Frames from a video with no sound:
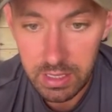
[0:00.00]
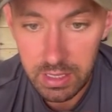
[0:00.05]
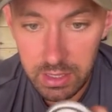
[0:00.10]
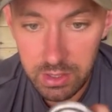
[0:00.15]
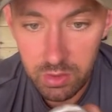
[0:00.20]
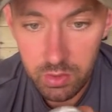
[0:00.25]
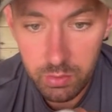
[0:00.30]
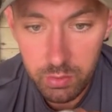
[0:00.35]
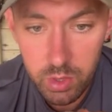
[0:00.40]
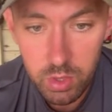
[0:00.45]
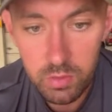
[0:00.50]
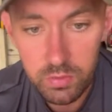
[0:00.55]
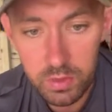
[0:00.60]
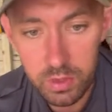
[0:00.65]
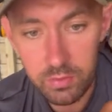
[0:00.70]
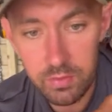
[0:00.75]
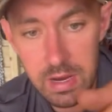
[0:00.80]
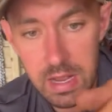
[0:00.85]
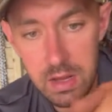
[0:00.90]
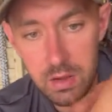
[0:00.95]
and you're moving
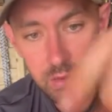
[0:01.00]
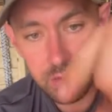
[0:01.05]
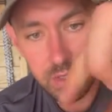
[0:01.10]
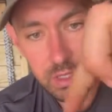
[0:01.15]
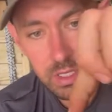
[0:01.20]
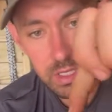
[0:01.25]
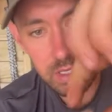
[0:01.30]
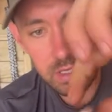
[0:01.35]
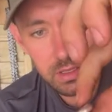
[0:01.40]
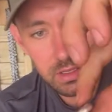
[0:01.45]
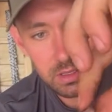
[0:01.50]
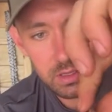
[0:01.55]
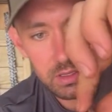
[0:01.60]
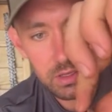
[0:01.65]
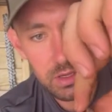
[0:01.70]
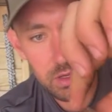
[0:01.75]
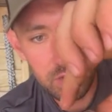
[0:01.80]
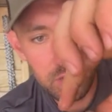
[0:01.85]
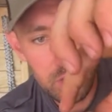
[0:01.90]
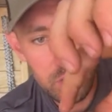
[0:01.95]
around, and you
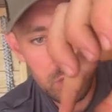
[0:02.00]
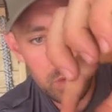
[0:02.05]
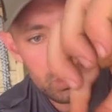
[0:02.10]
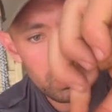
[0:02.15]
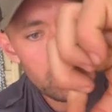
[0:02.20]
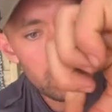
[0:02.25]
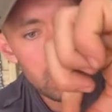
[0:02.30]
know,